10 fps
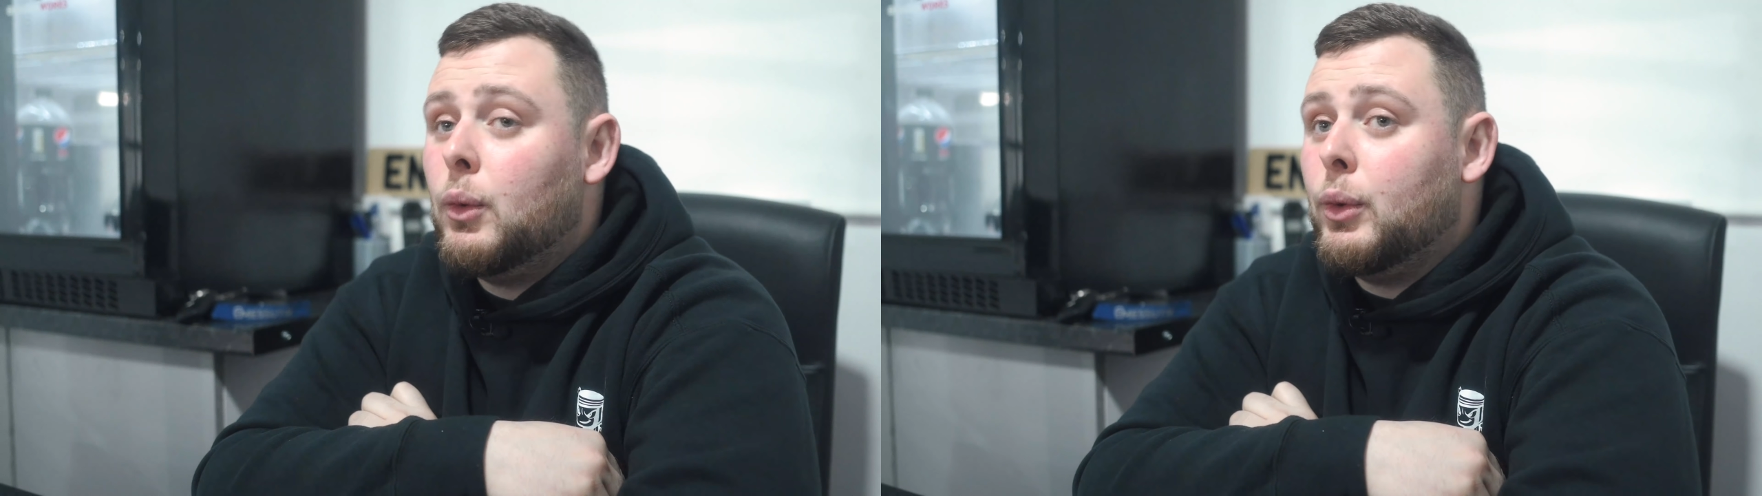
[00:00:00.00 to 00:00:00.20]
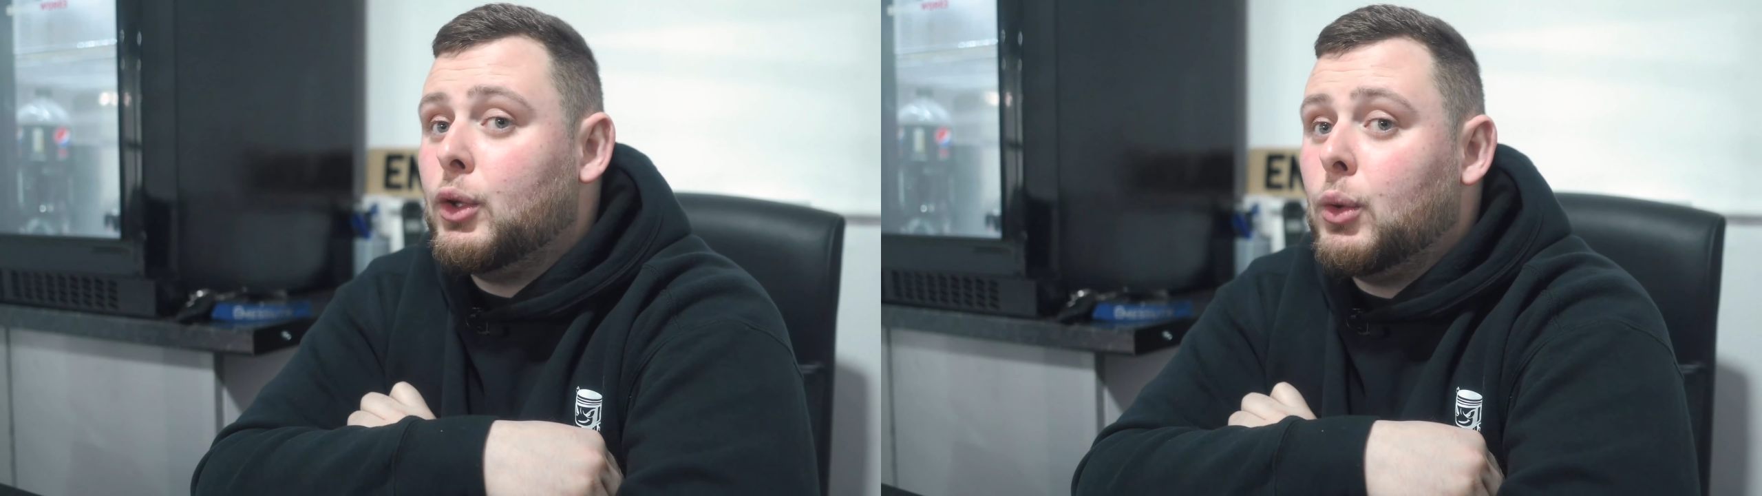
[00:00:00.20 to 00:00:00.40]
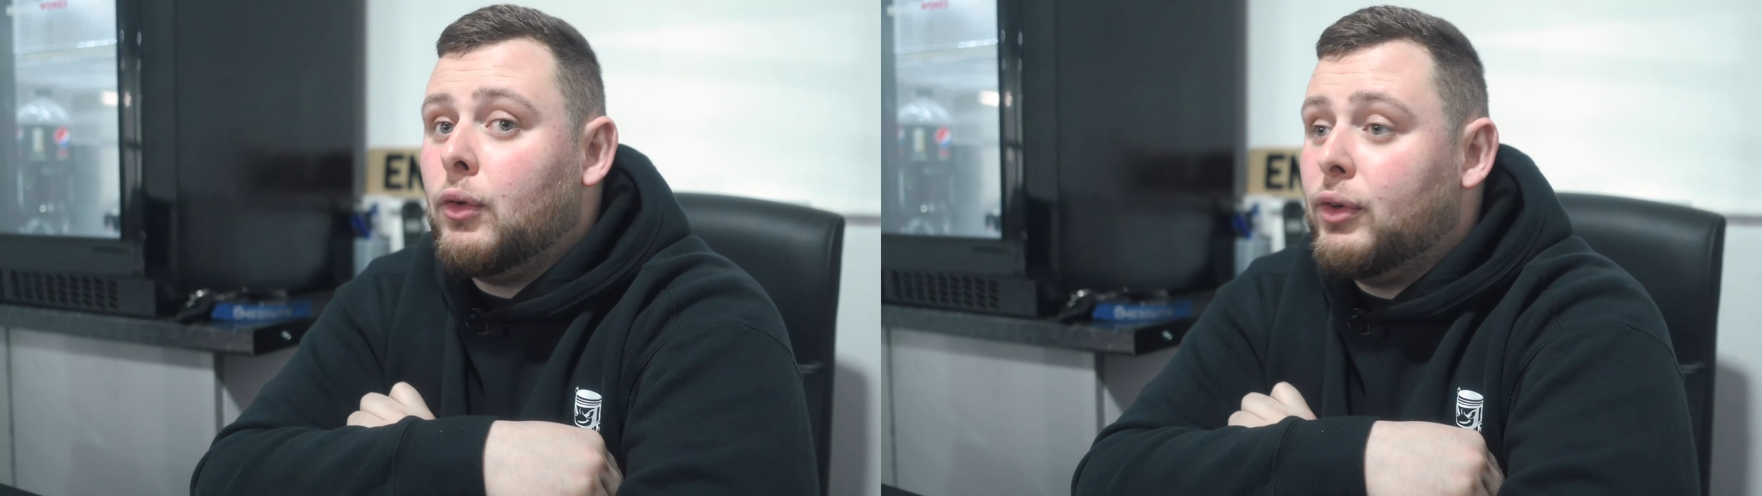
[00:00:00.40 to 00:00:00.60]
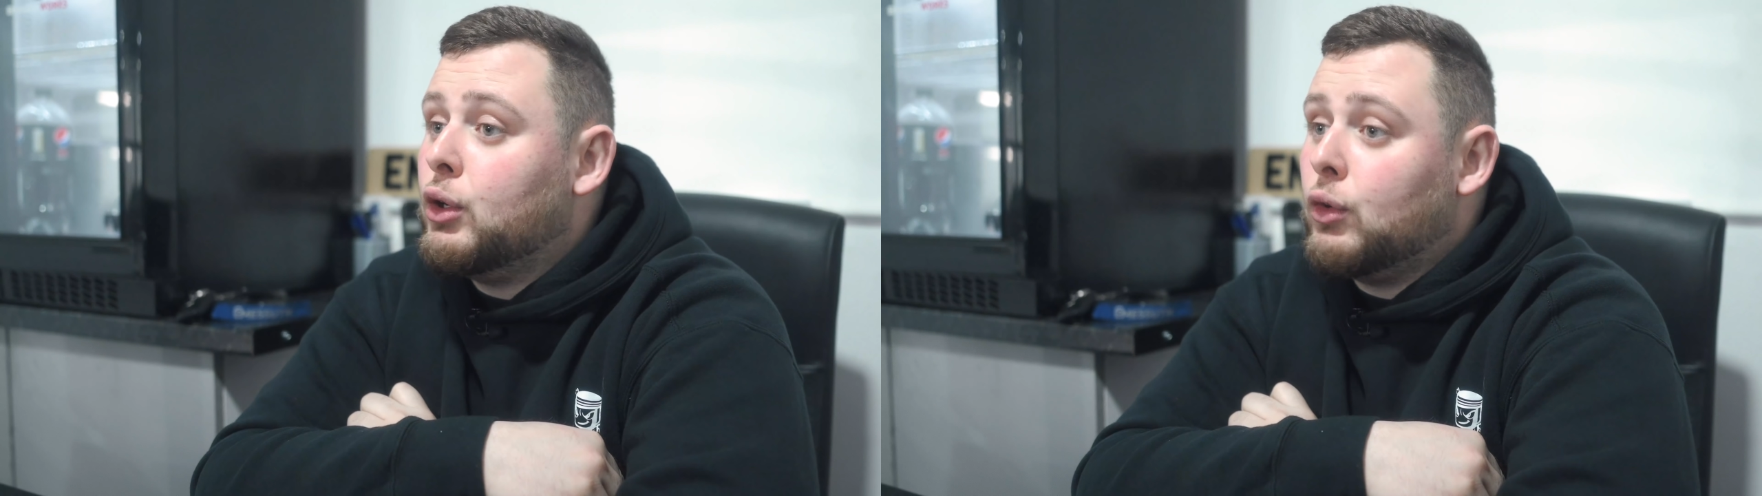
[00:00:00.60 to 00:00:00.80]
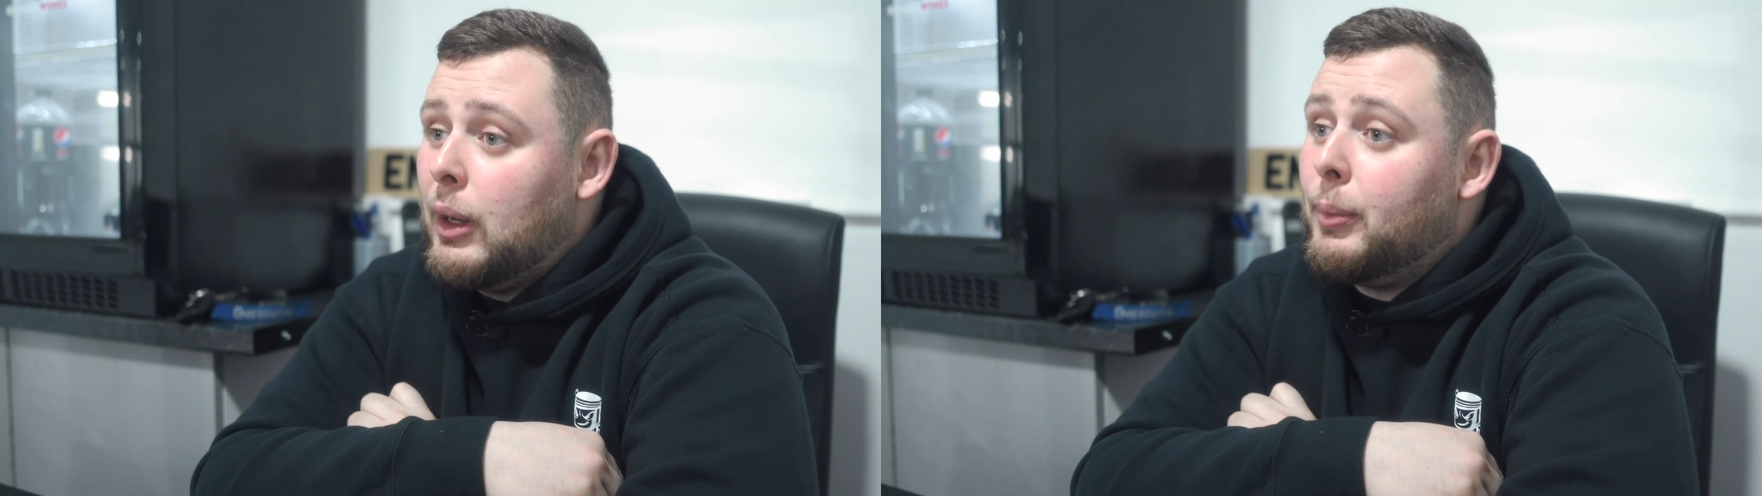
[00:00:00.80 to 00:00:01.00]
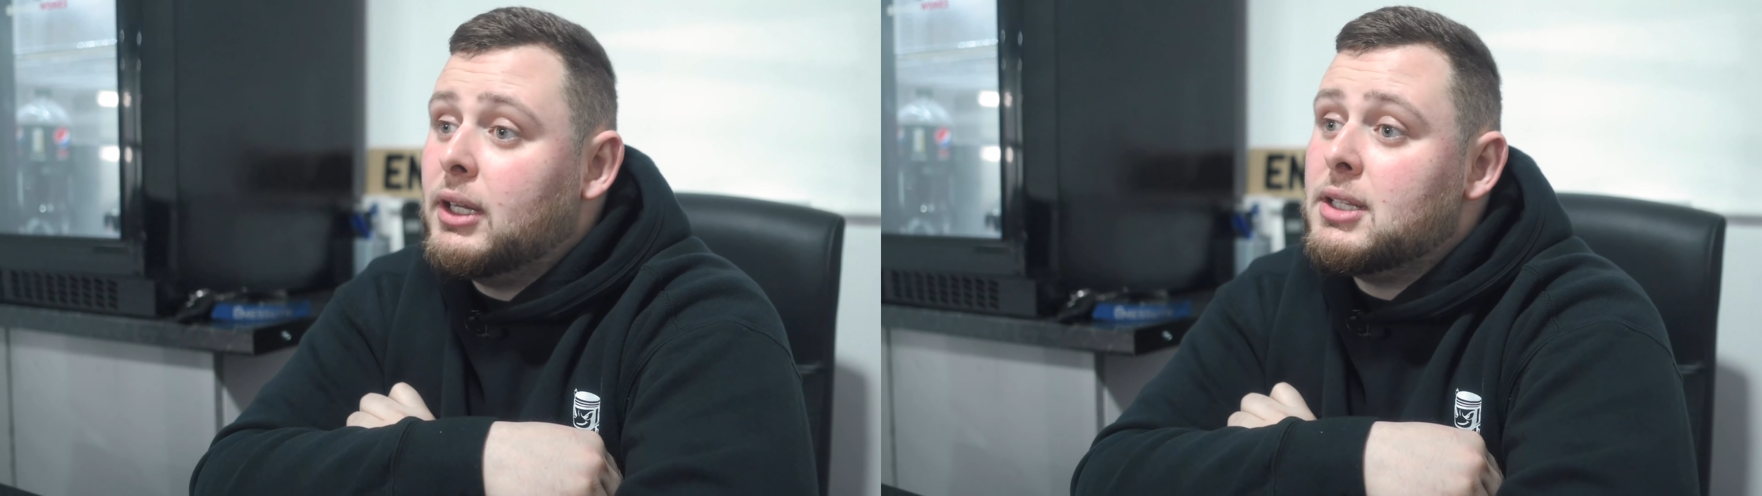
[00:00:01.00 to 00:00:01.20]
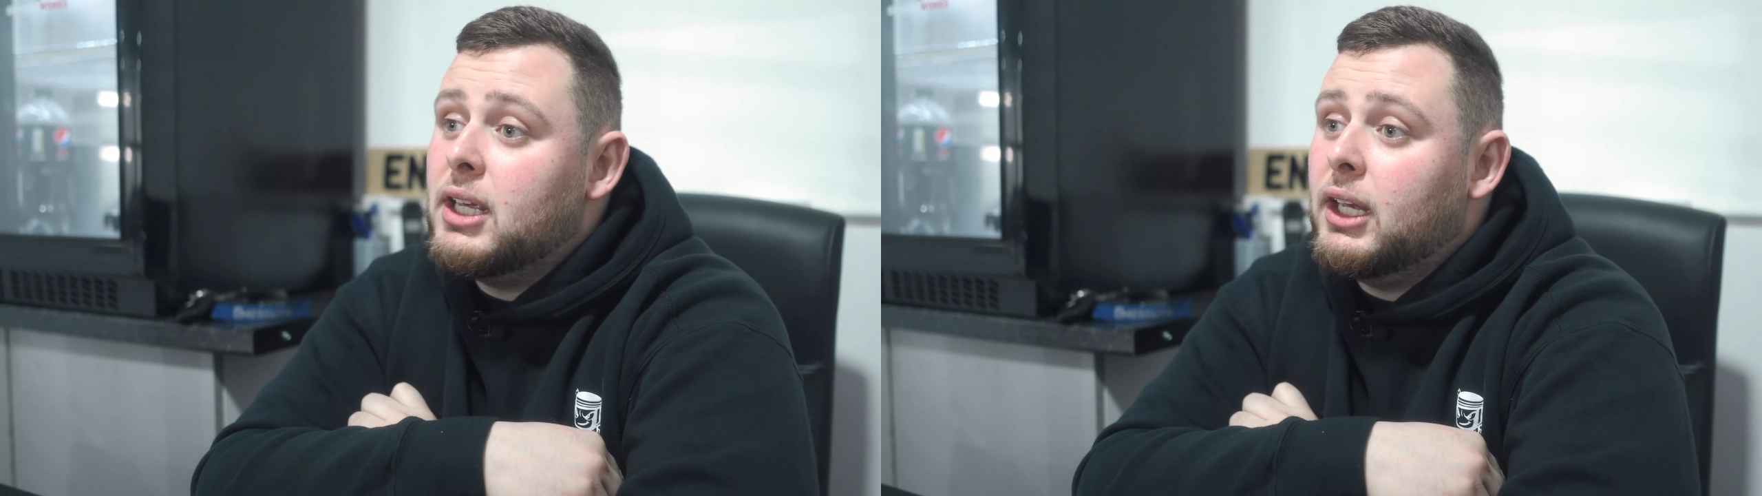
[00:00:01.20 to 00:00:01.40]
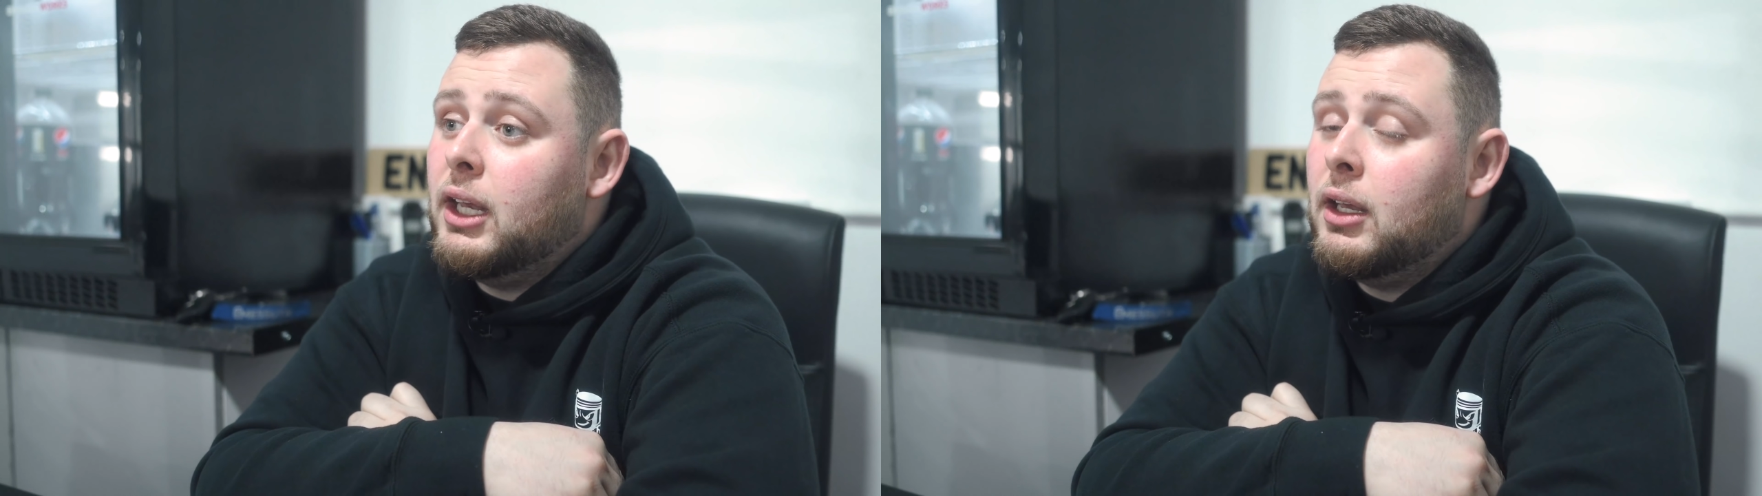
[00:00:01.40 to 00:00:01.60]
We do our vehicle wrapping and
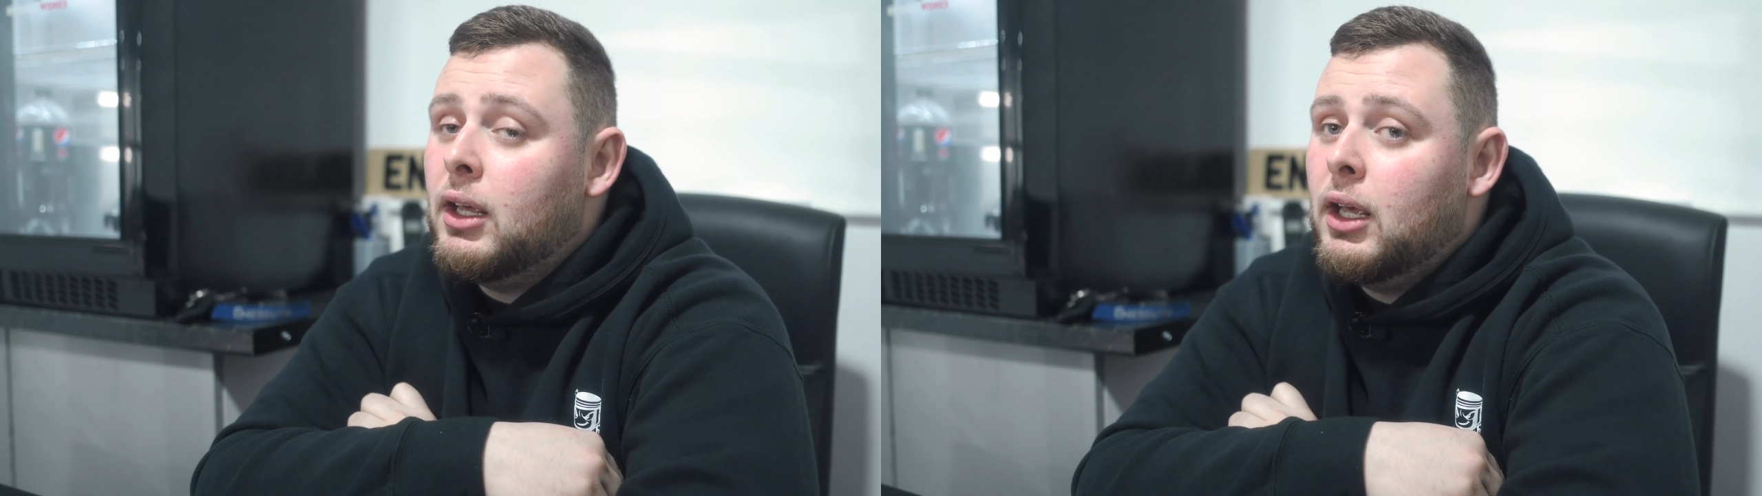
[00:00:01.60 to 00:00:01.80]
tinting.